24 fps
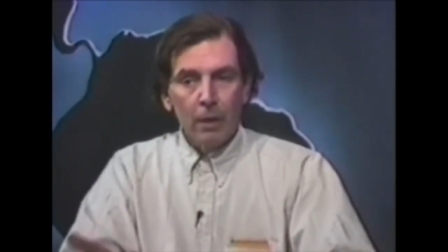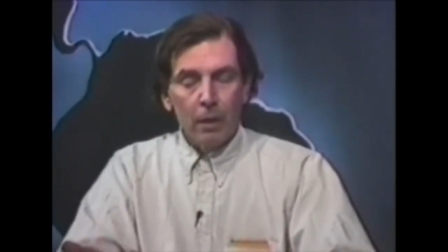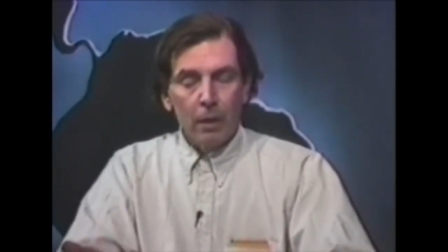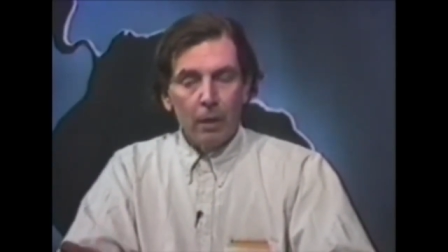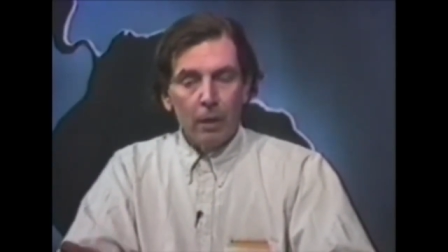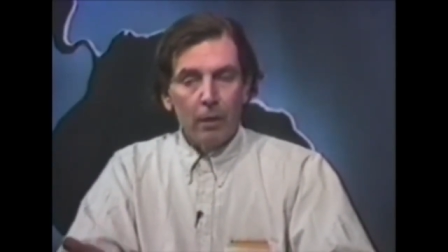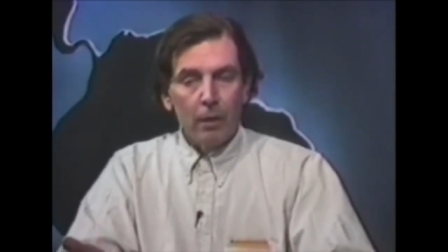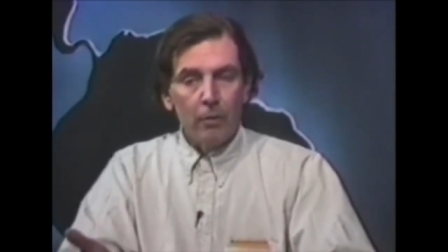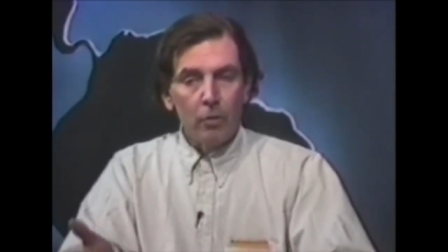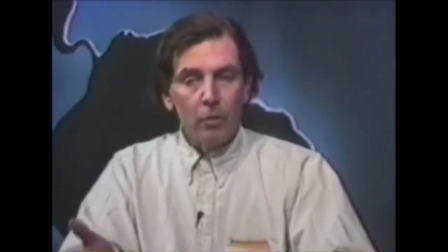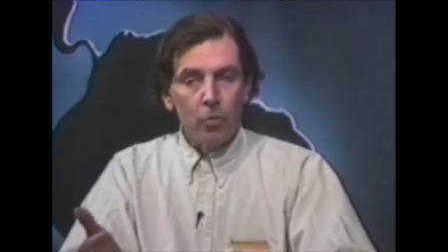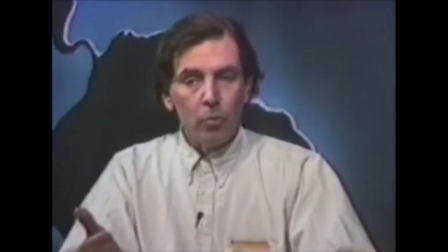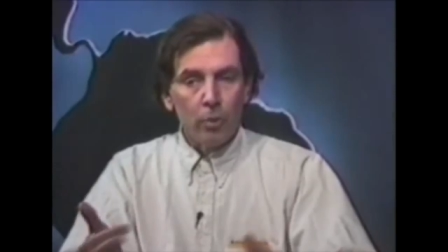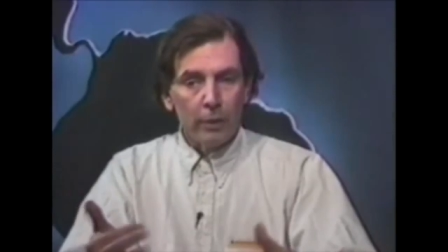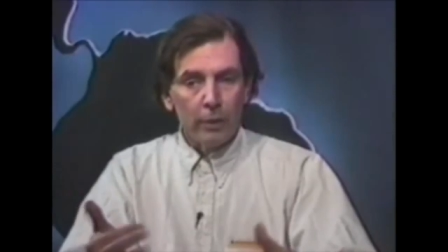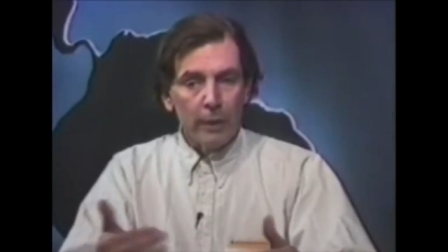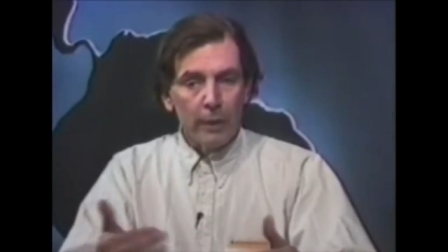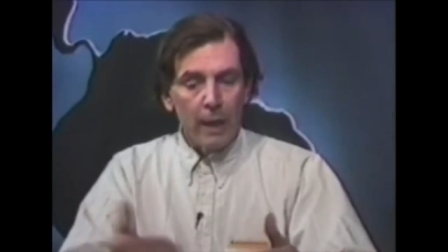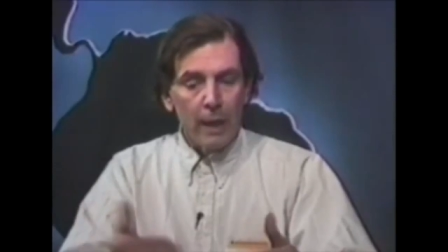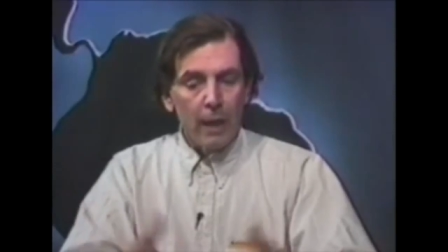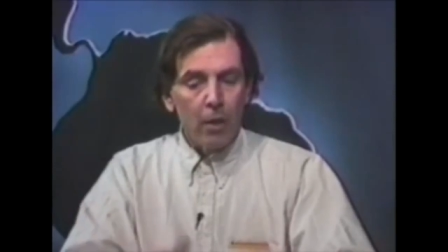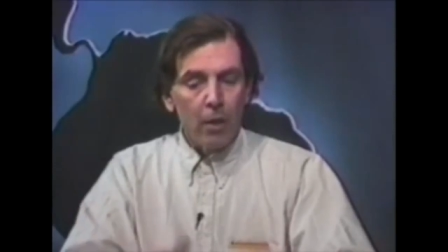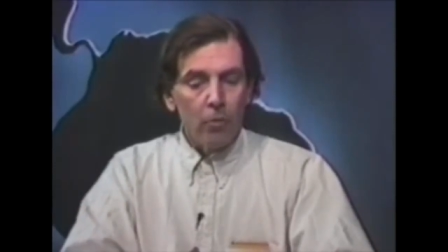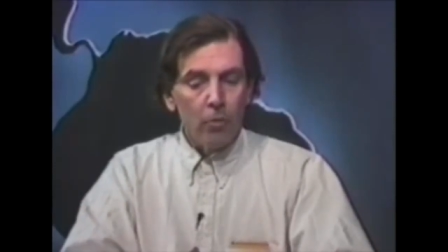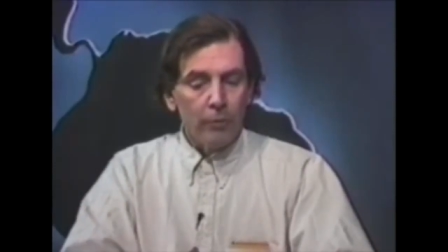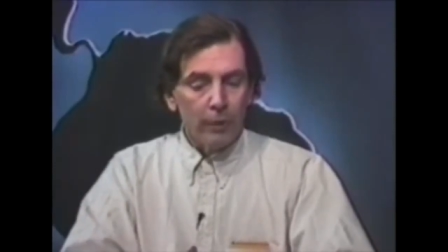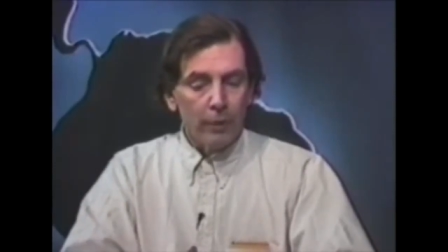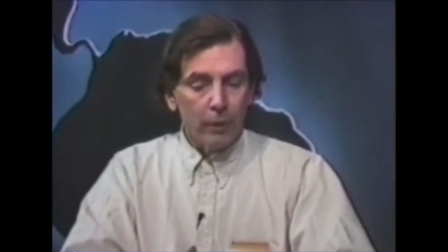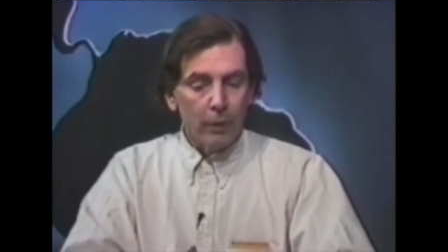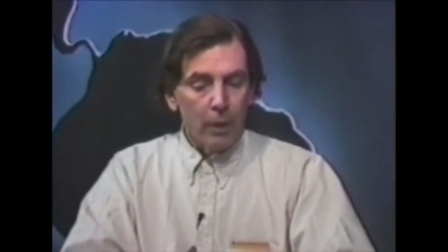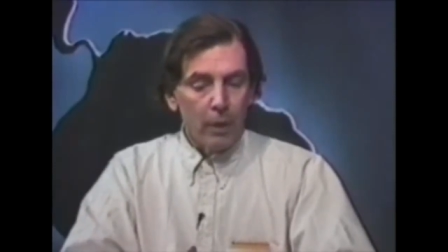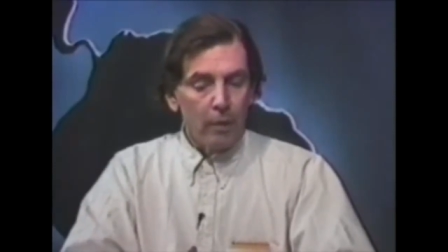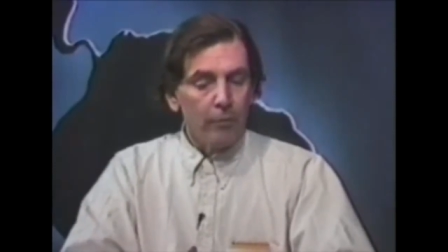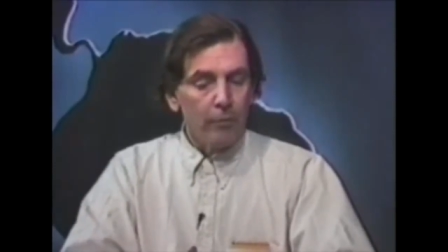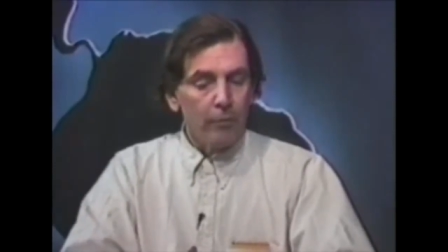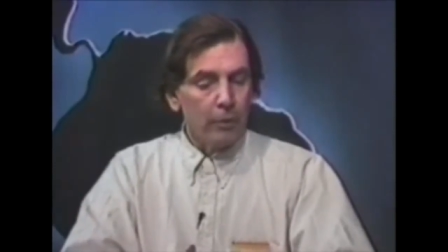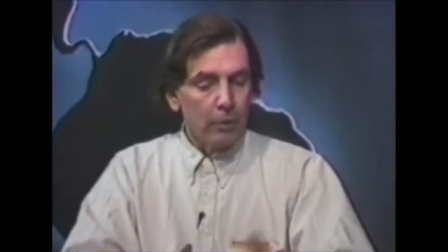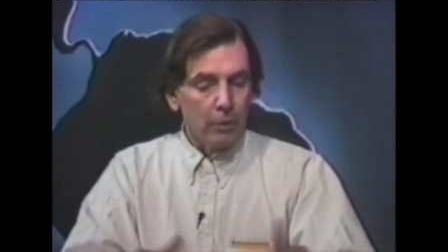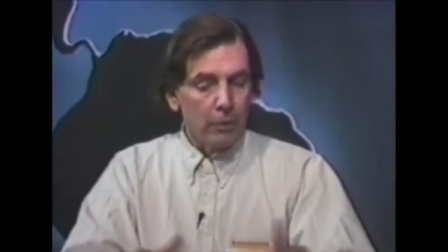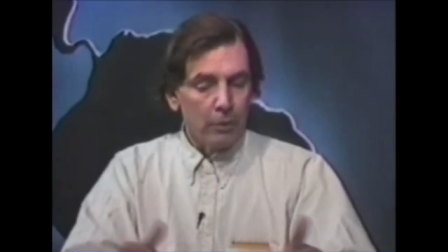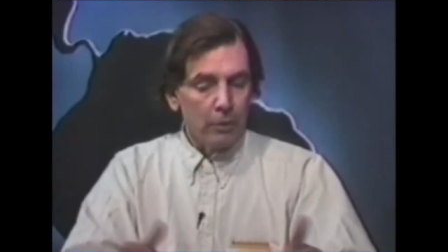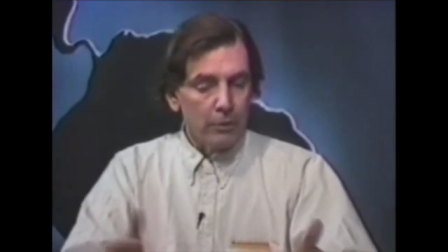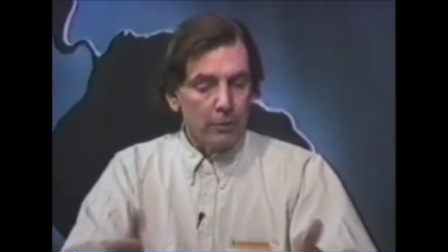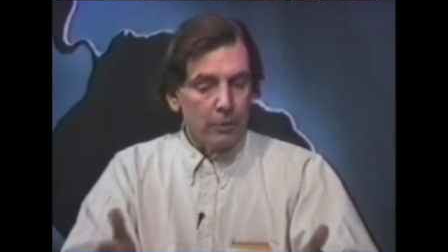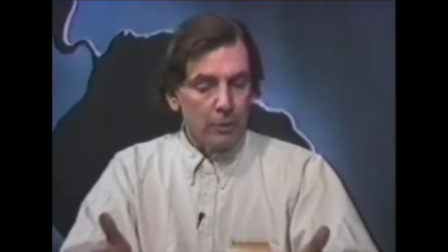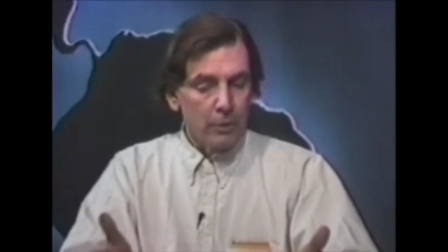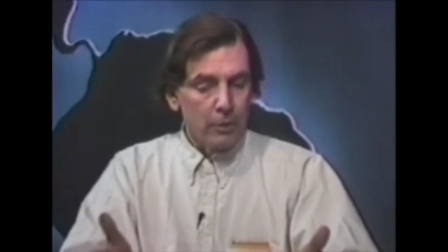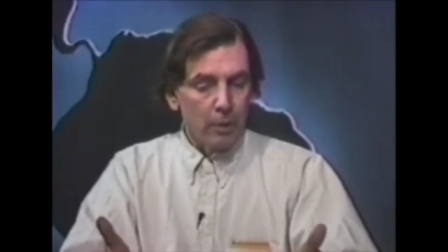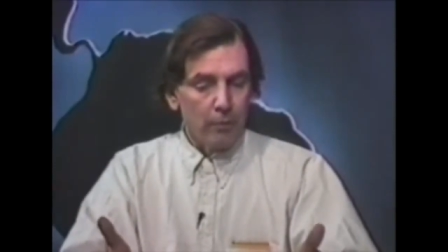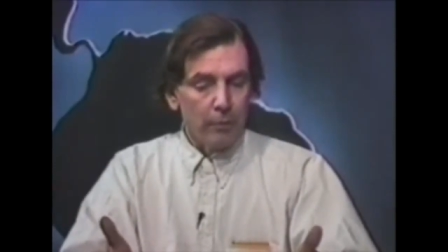who were now the governors